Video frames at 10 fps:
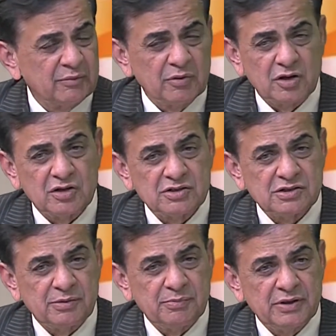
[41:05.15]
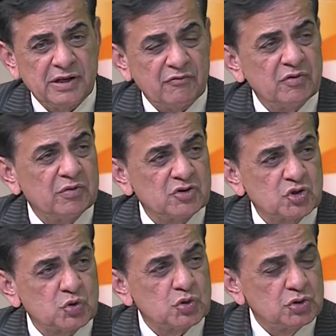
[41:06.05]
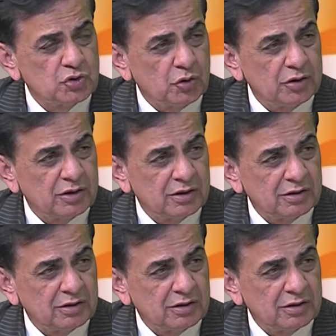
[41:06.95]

because I mean everyone should join